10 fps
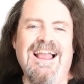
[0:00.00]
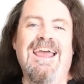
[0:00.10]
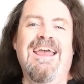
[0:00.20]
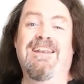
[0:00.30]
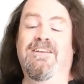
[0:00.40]

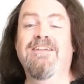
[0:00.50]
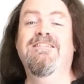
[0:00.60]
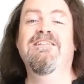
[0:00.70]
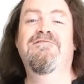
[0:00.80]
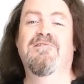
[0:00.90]
In
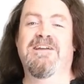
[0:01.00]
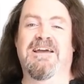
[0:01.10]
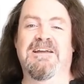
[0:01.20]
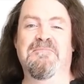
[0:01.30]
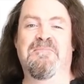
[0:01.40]

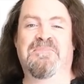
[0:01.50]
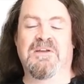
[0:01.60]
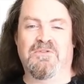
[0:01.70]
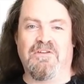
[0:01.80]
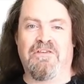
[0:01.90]
1948, there
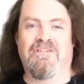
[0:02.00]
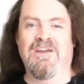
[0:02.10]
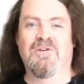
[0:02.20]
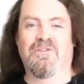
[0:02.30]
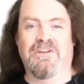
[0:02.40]
was a
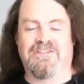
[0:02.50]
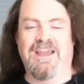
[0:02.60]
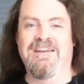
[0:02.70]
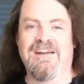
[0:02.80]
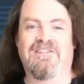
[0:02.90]
thing called the
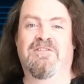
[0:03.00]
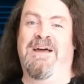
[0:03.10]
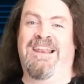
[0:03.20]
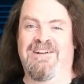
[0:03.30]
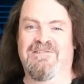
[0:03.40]
Danish
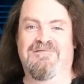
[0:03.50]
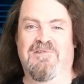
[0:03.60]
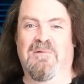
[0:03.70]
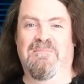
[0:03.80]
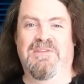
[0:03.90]
spelling reform.